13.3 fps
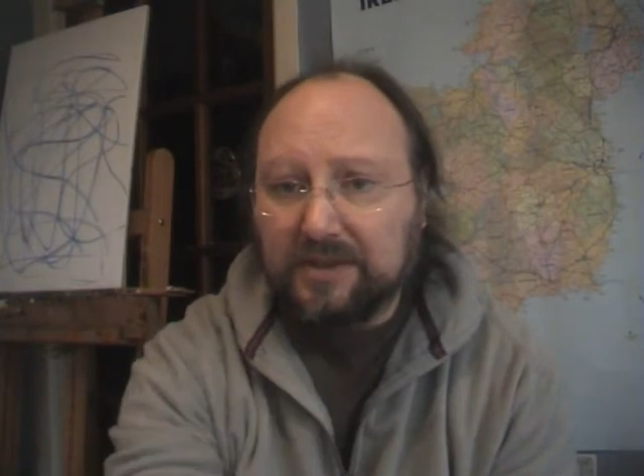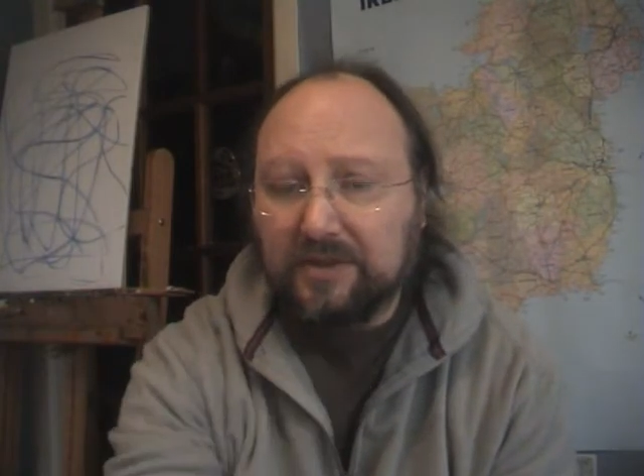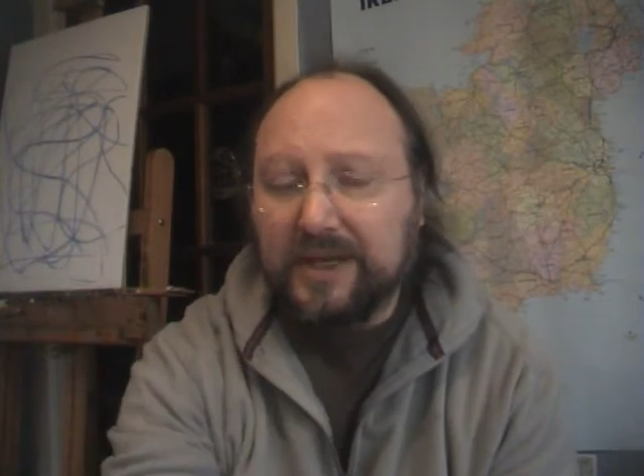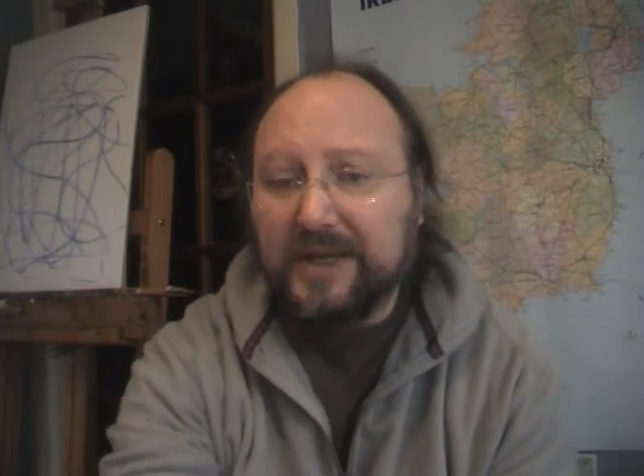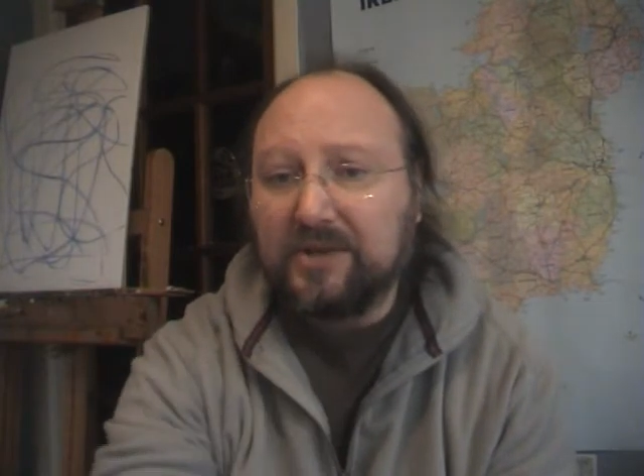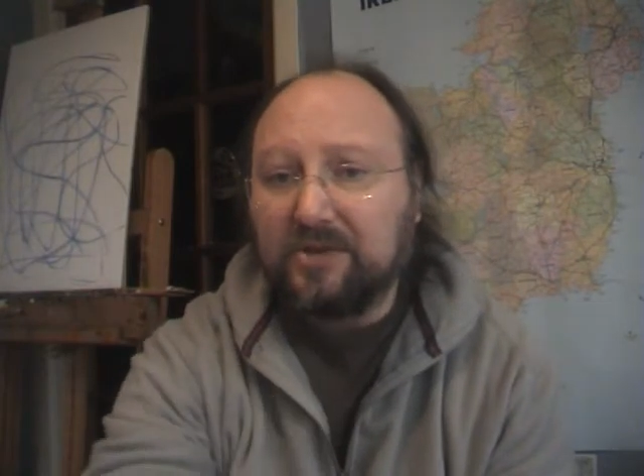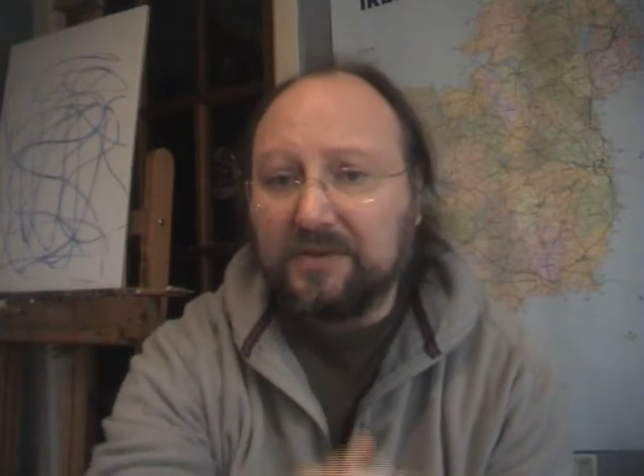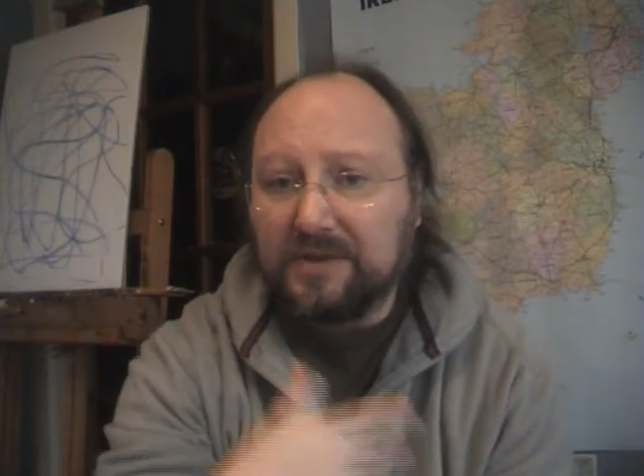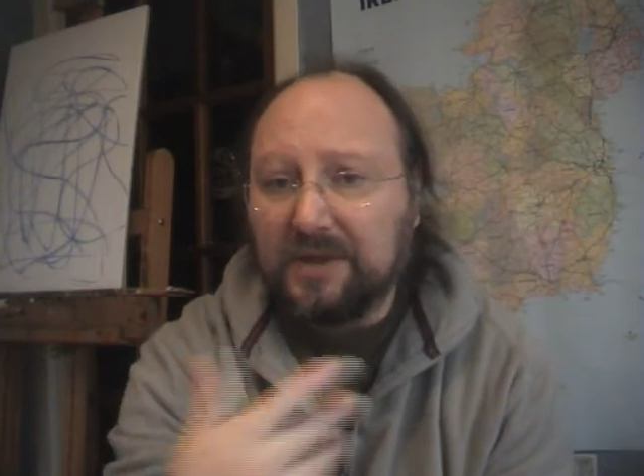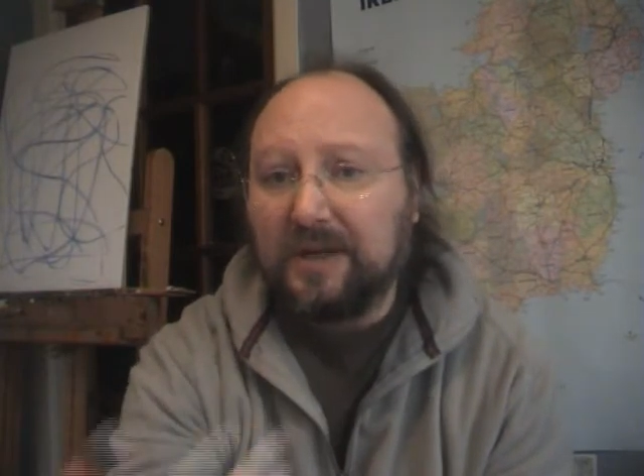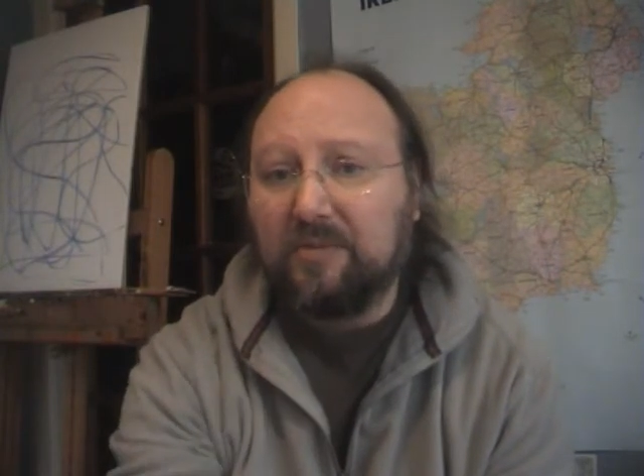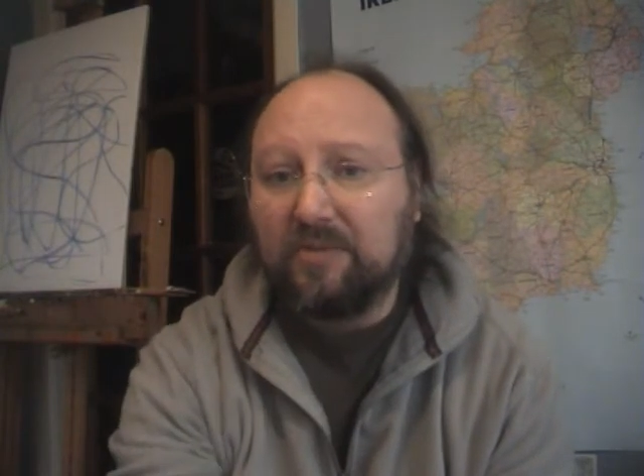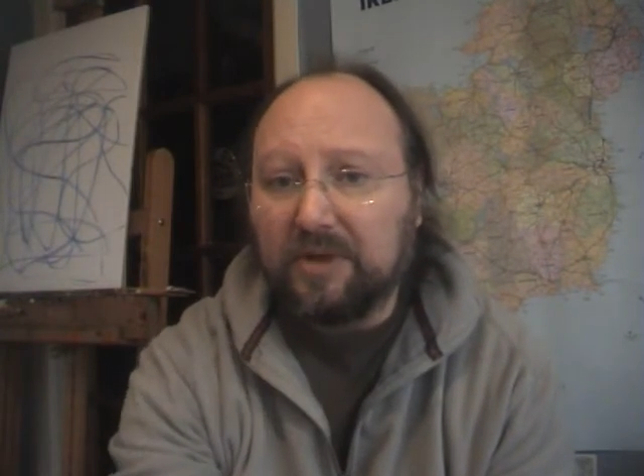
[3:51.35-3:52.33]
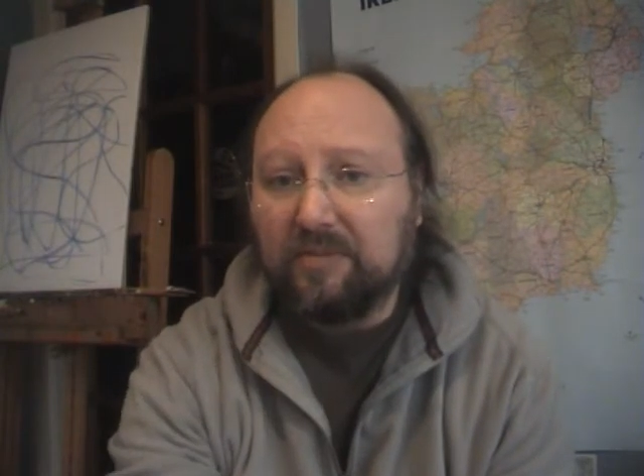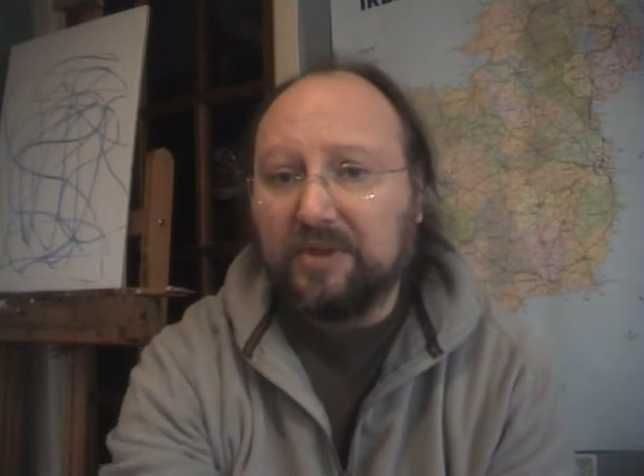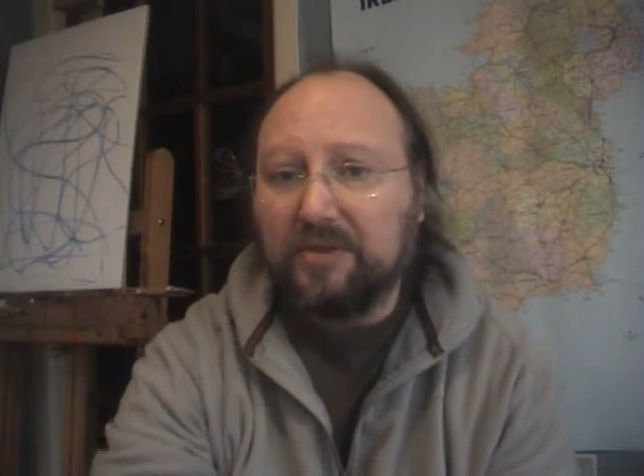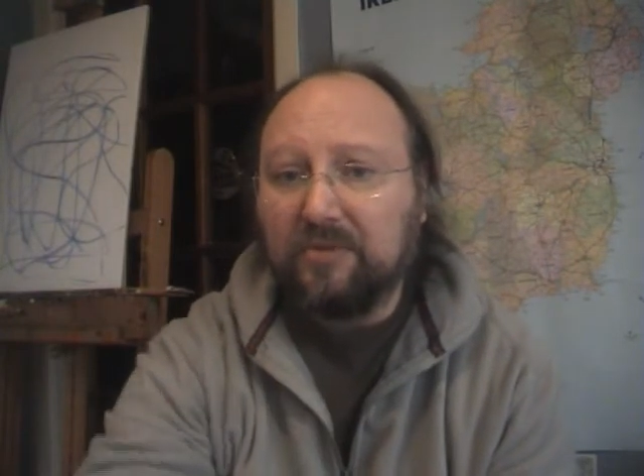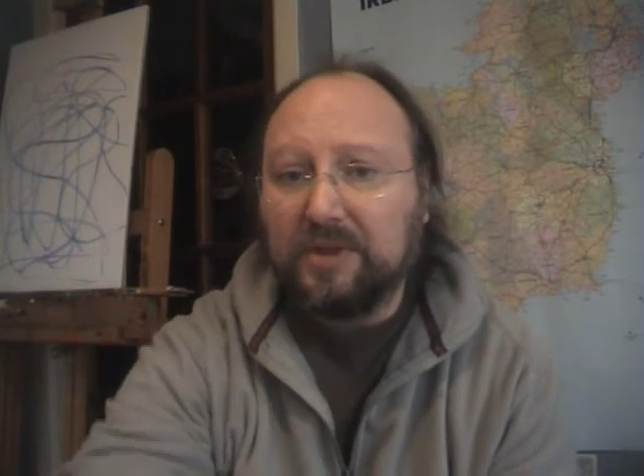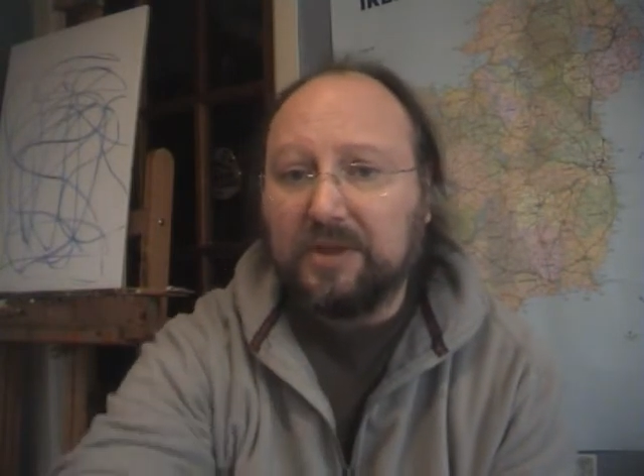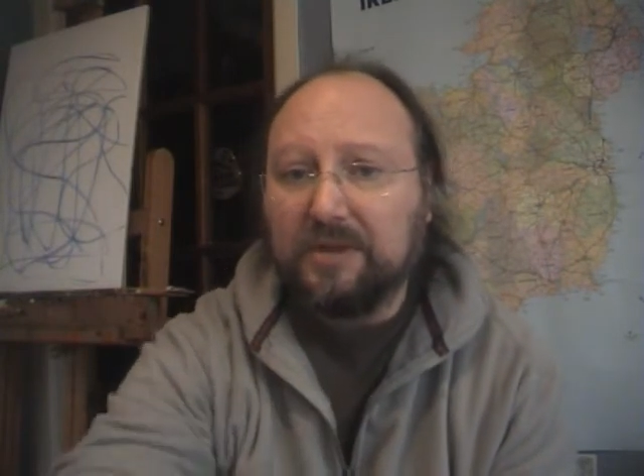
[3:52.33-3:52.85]
connection somewhere
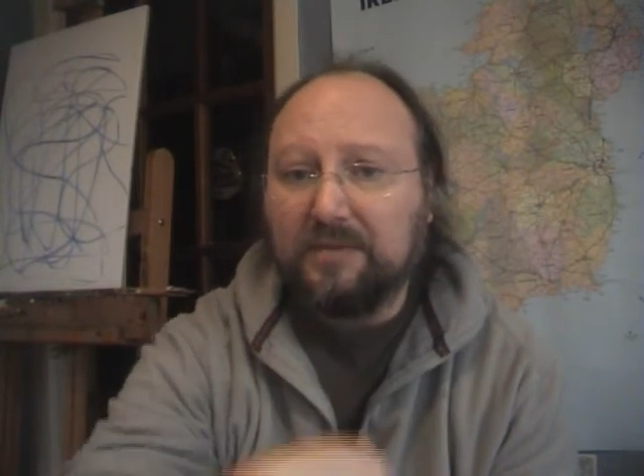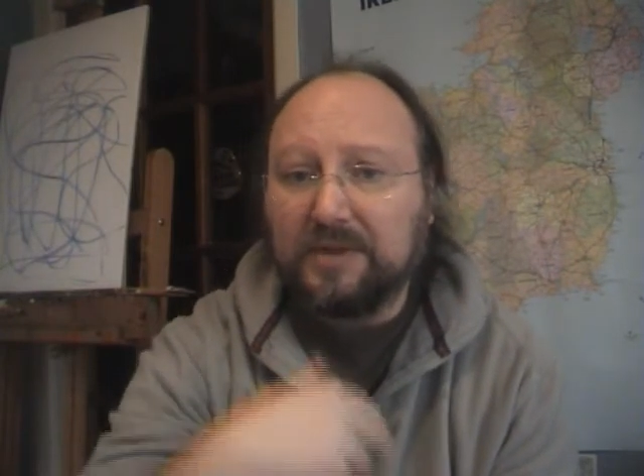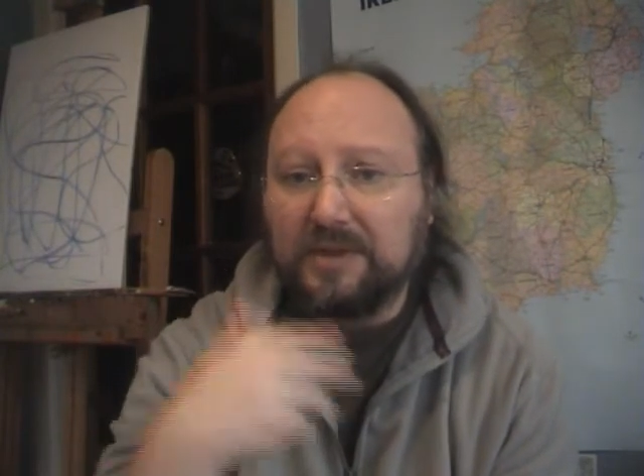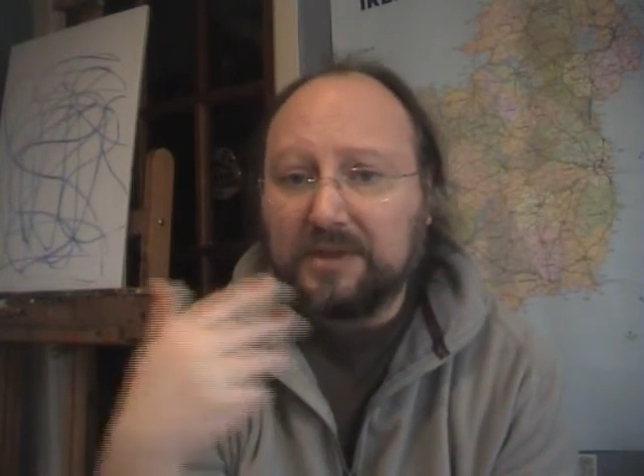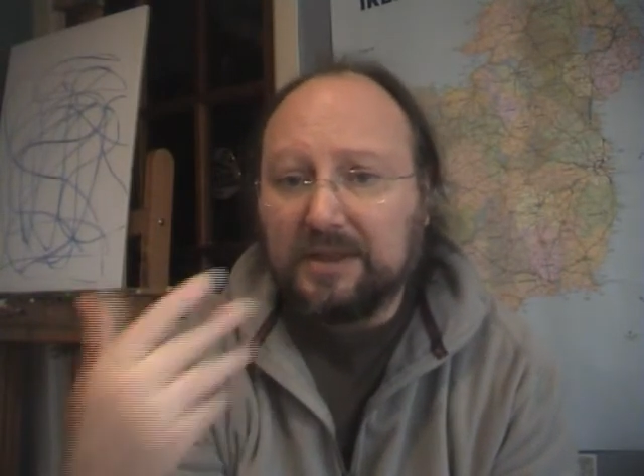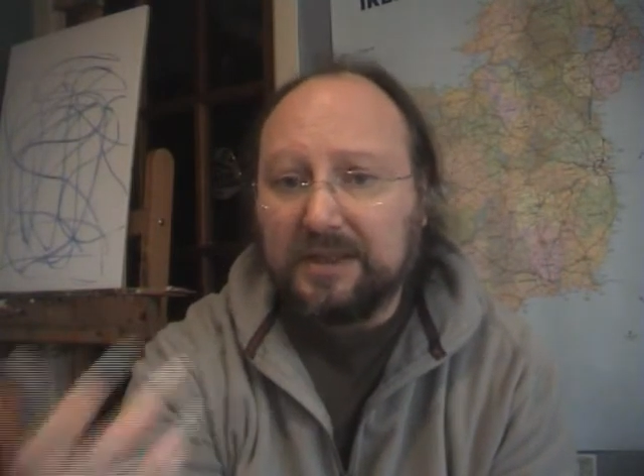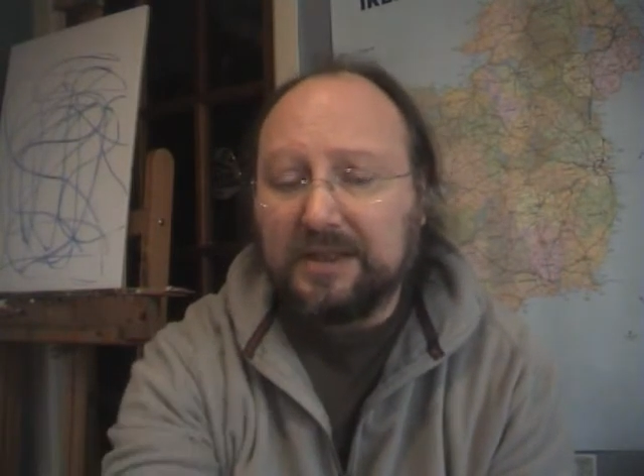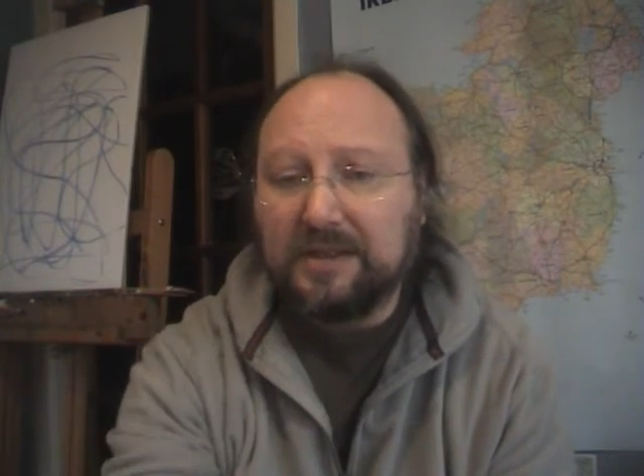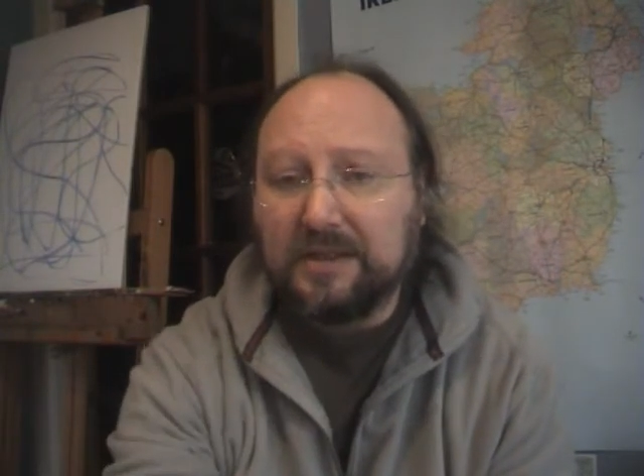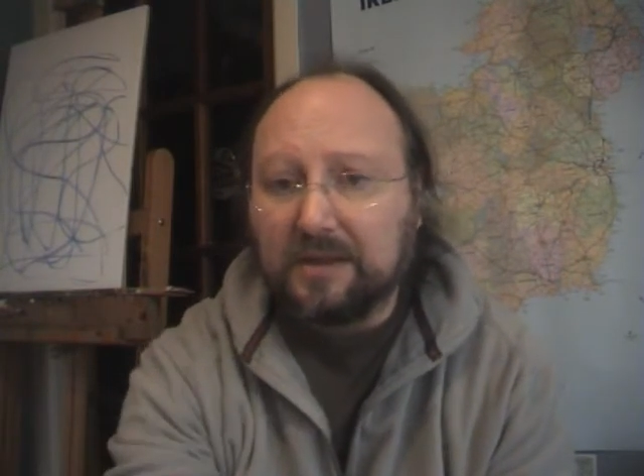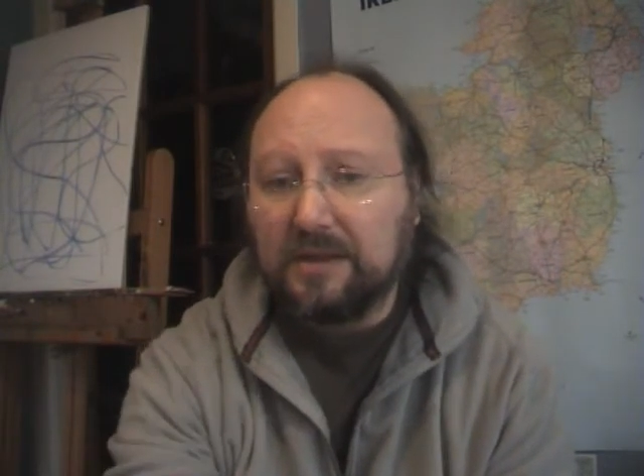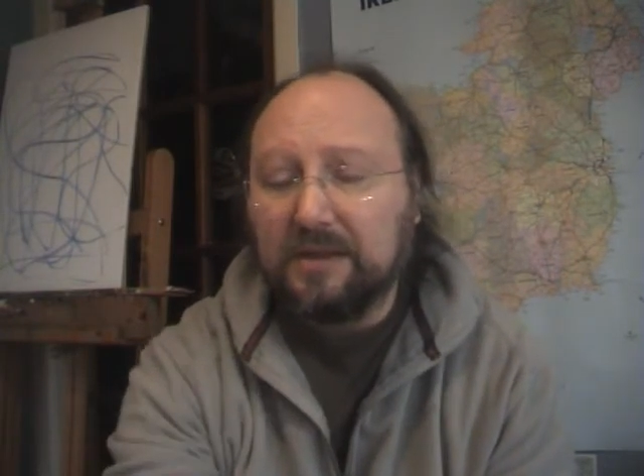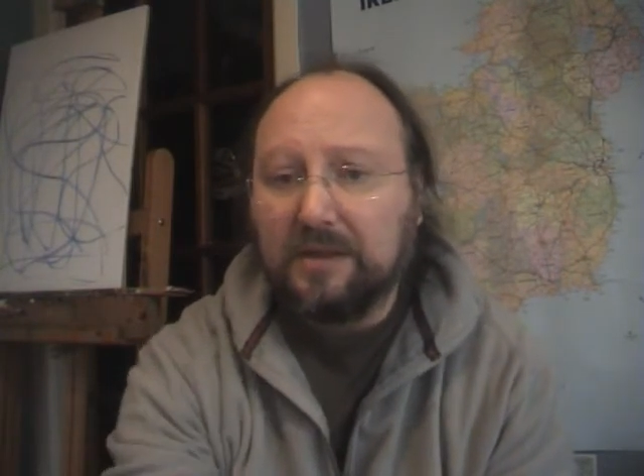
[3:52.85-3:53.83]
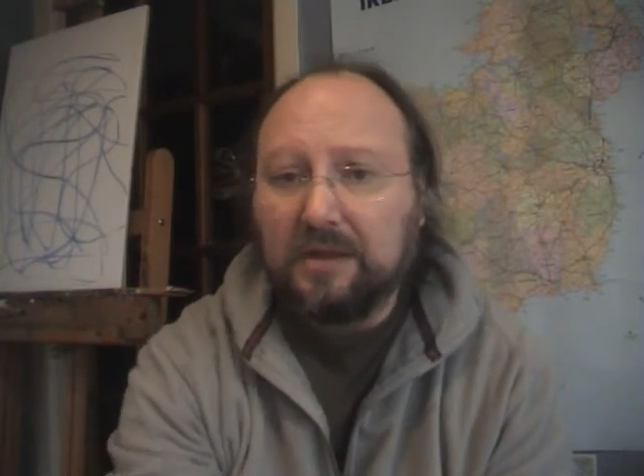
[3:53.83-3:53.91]
between this kinetic